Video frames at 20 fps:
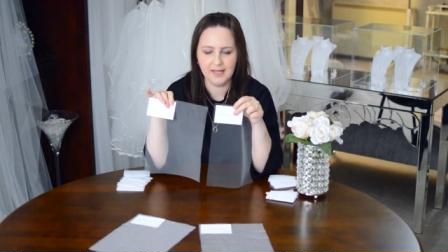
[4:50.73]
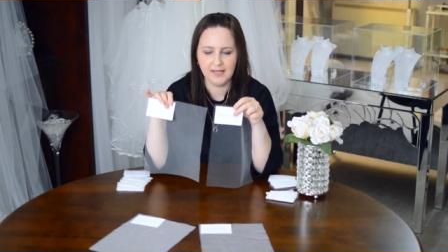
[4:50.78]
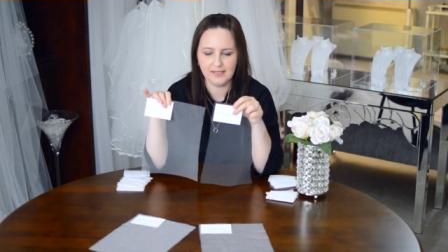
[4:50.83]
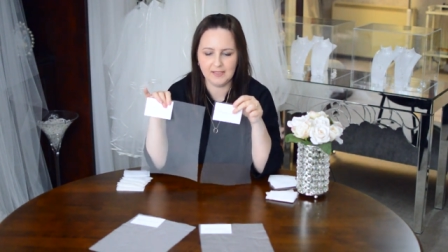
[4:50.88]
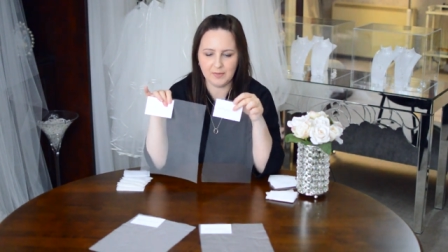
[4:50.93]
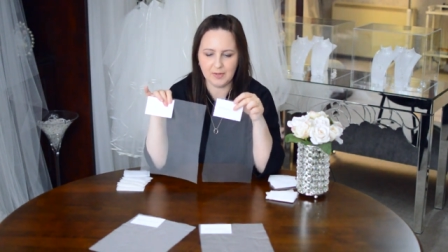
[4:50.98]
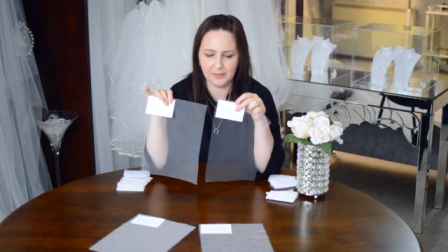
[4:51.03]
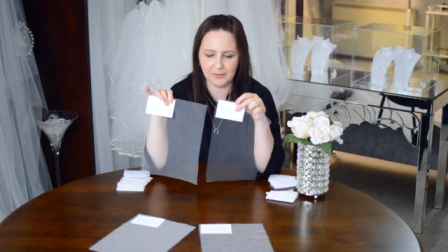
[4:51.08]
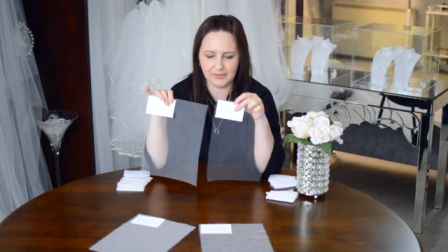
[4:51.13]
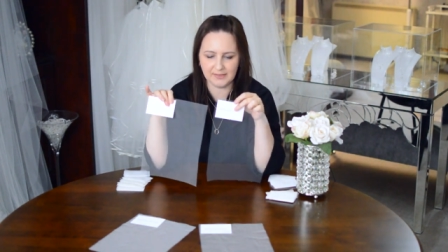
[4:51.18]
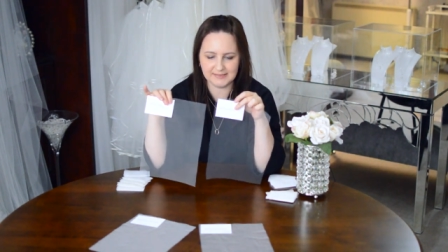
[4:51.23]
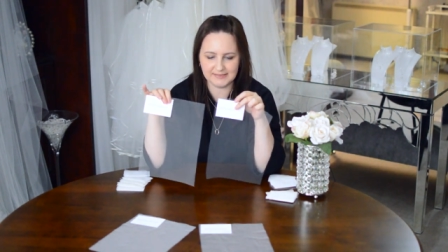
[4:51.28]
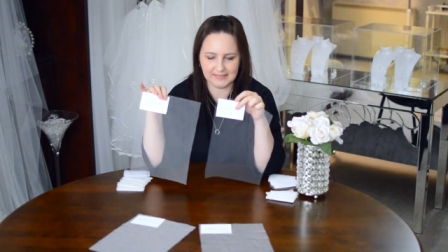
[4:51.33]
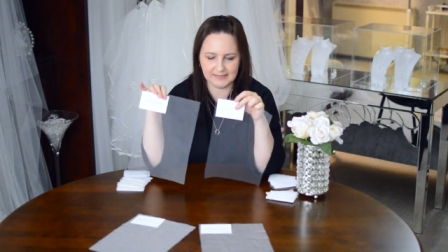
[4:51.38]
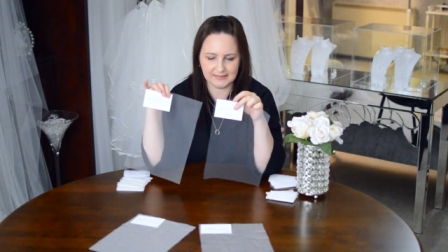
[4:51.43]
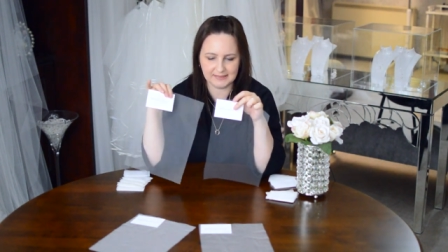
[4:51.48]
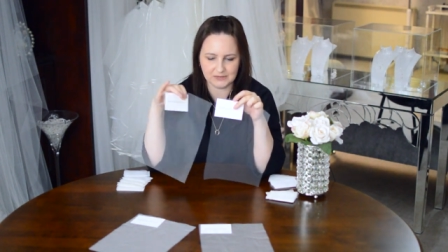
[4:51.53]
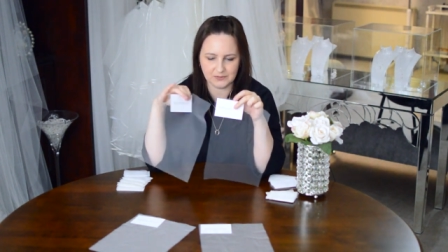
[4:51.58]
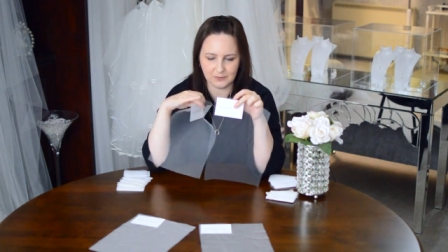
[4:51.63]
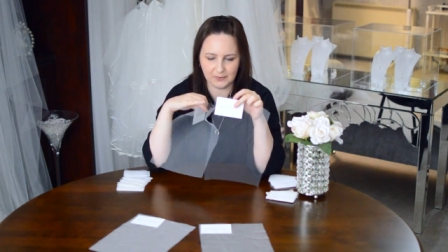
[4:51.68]
You remember I
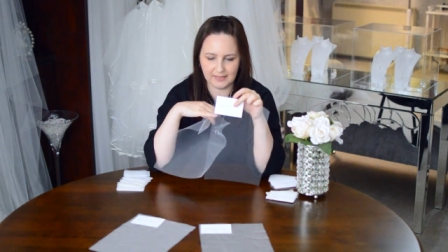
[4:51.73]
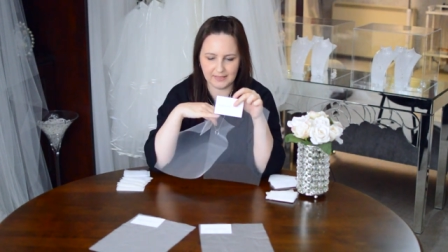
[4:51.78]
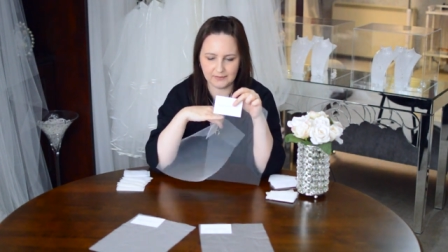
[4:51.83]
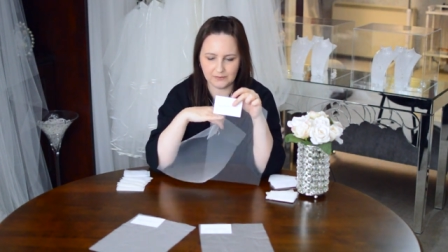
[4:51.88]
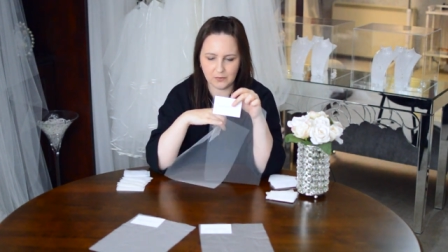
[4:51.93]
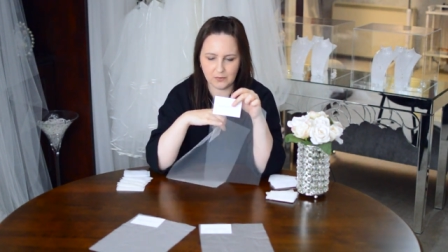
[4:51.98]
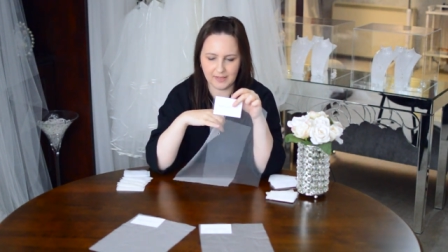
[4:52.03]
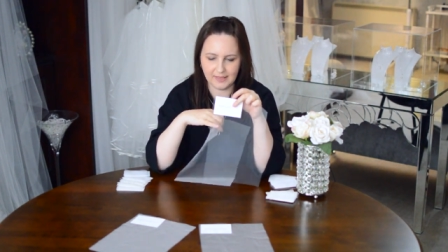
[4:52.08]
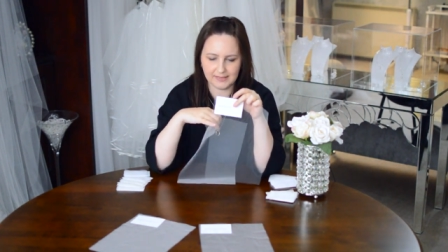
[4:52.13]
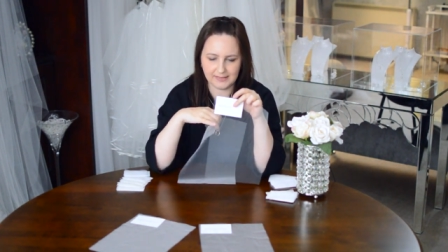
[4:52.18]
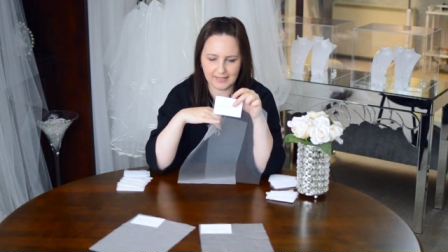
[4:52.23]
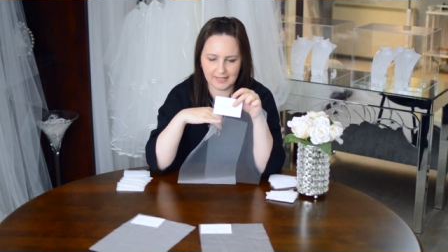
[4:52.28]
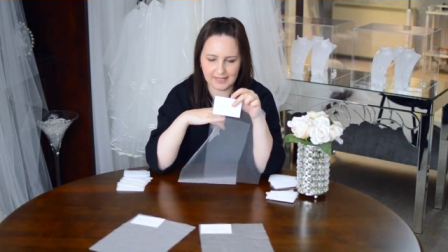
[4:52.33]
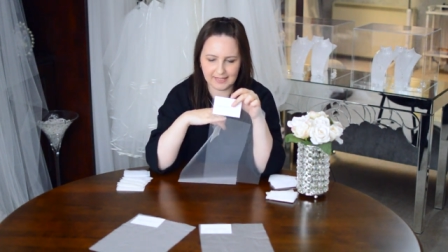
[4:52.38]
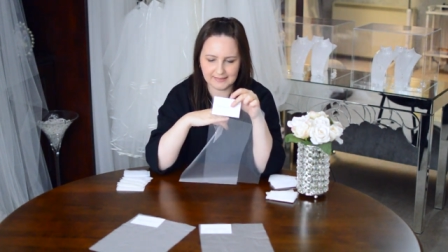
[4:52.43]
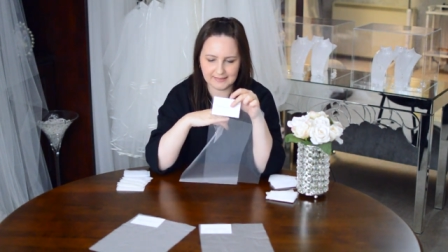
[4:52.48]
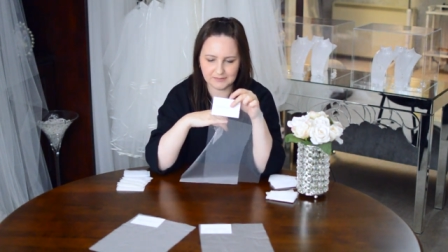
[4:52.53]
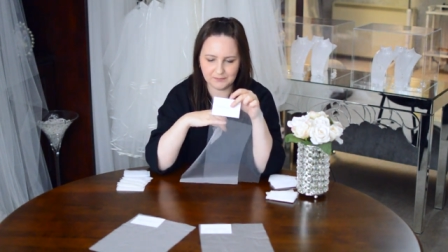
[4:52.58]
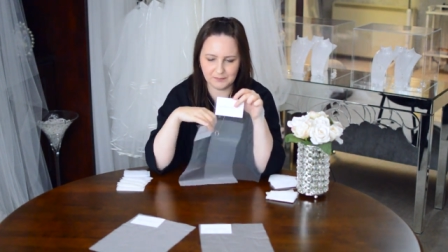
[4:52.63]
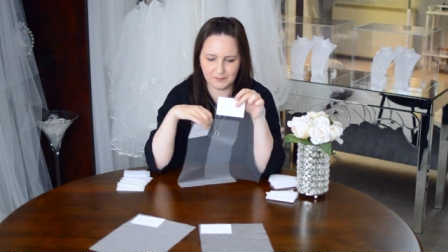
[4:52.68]
said this one had quite
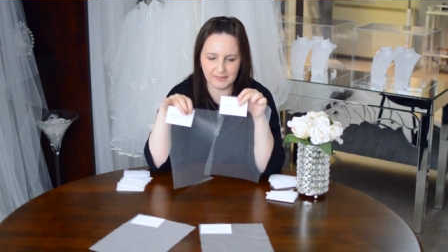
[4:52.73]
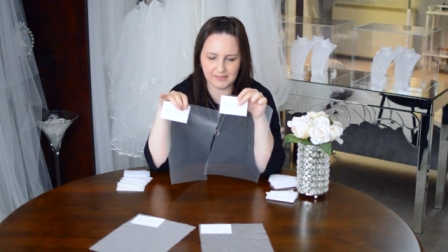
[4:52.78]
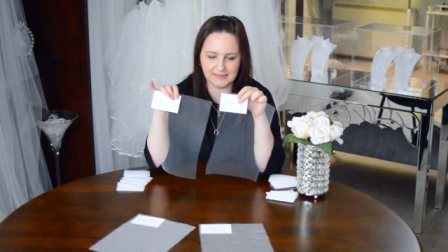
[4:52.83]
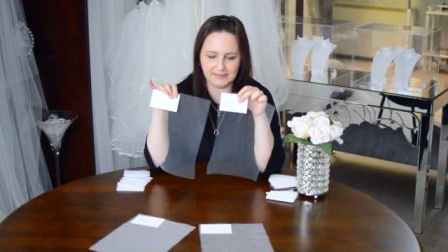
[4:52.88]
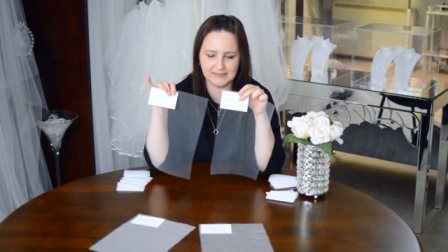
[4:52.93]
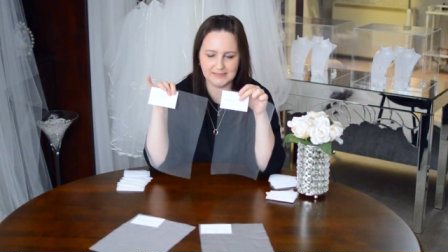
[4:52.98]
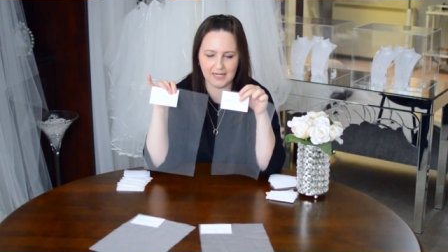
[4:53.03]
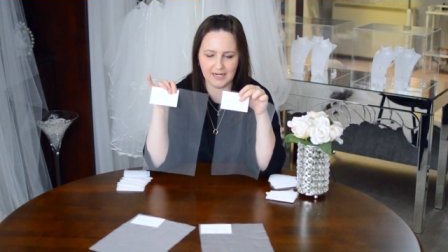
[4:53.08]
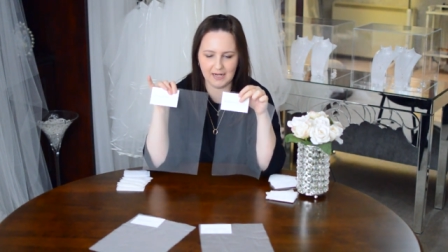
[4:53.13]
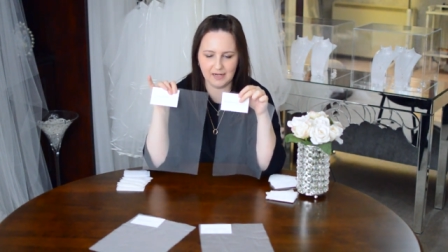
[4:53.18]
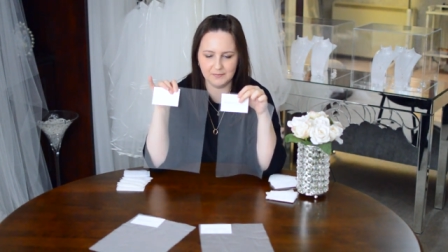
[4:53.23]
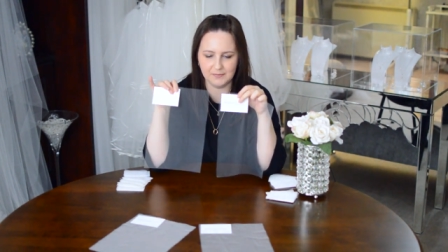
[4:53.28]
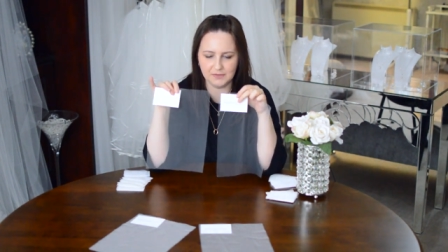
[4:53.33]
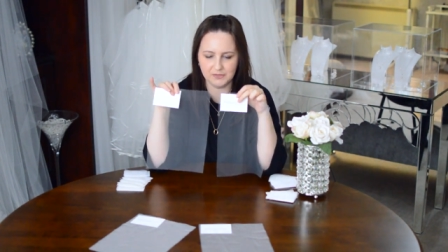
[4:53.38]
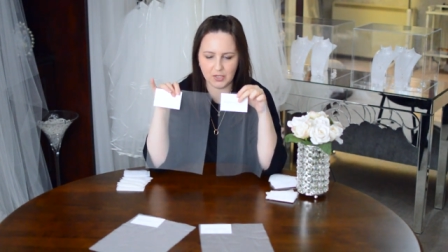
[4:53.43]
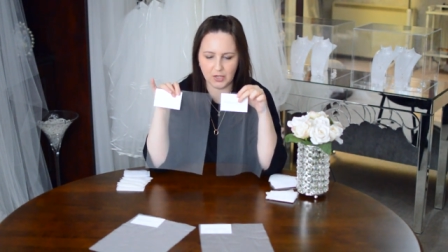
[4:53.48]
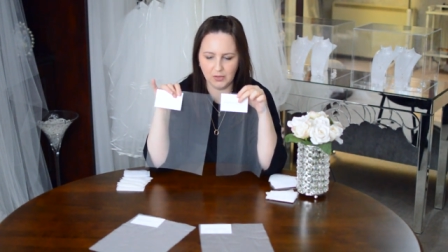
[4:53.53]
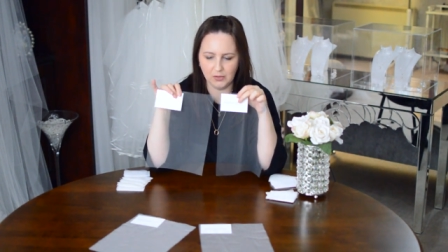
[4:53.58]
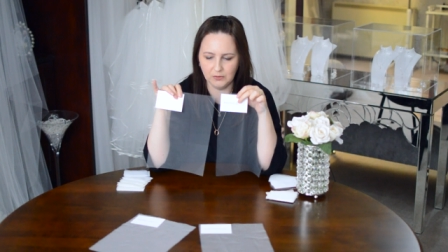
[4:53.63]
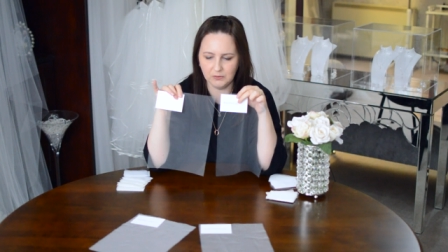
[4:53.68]
nice big diamond
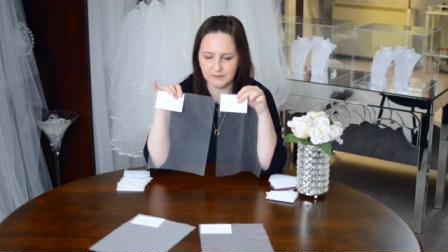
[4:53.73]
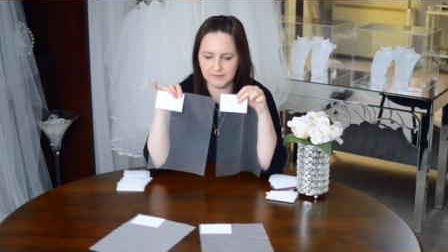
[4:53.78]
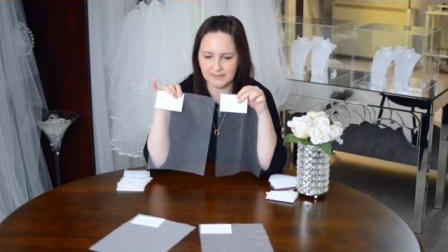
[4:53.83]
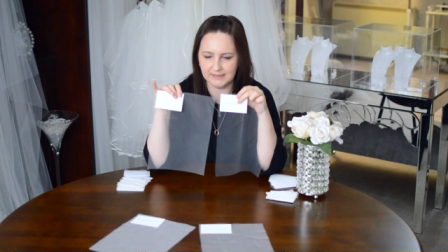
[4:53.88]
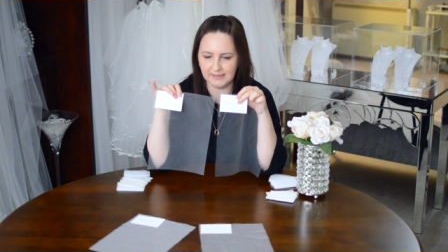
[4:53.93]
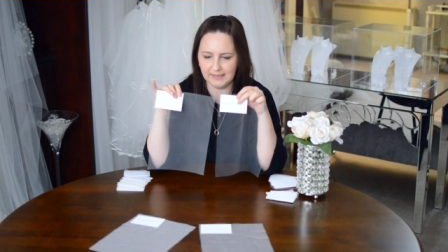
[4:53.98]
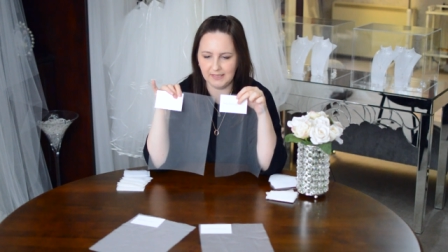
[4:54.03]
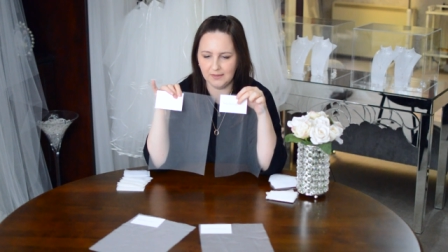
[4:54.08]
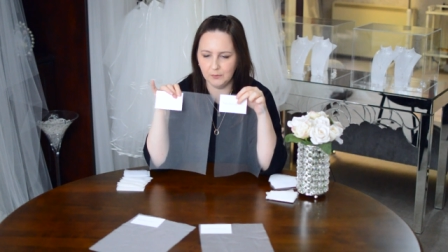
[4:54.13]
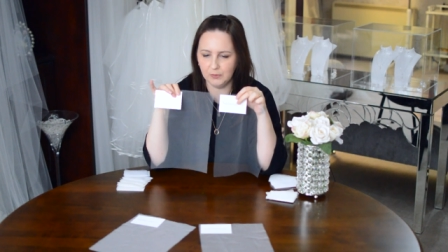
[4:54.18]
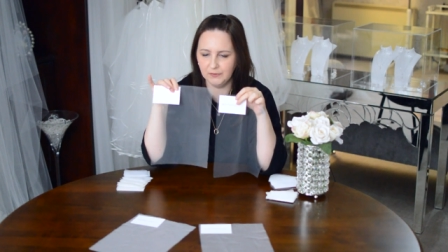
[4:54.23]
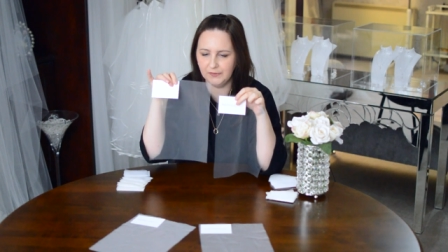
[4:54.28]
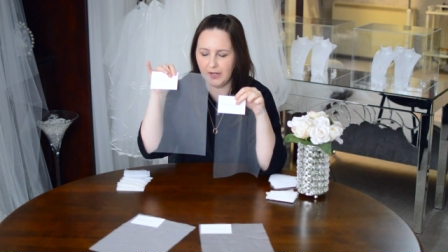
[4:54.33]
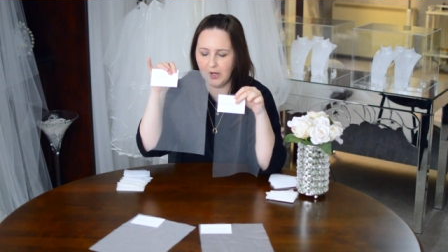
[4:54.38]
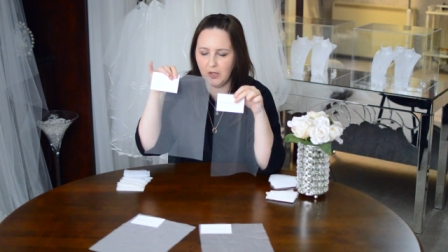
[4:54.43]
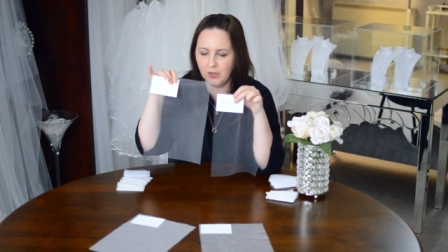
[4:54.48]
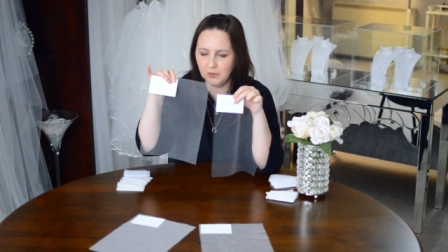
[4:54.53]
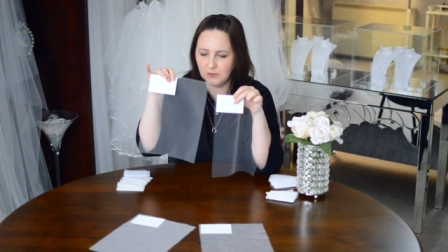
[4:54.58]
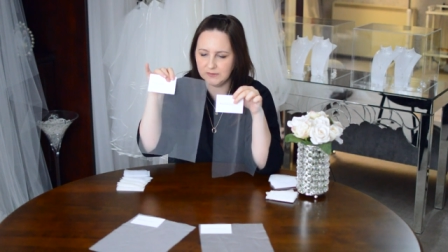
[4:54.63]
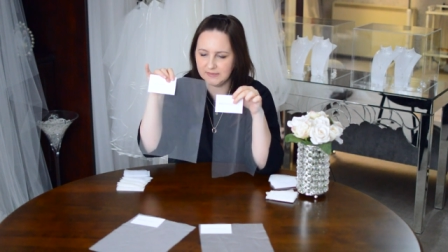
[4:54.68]
holes in it? Well, the
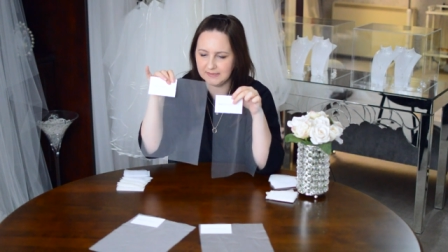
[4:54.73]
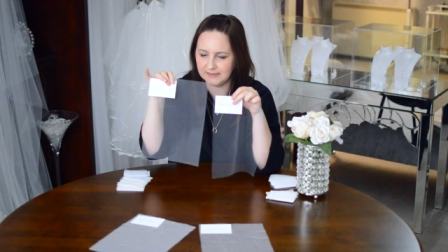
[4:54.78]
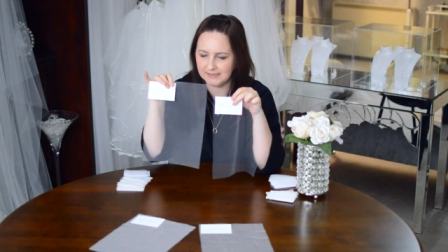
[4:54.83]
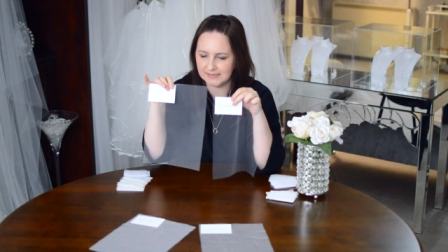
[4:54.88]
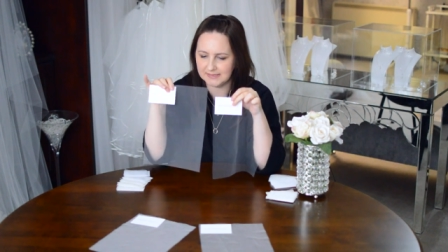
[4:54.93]
holes in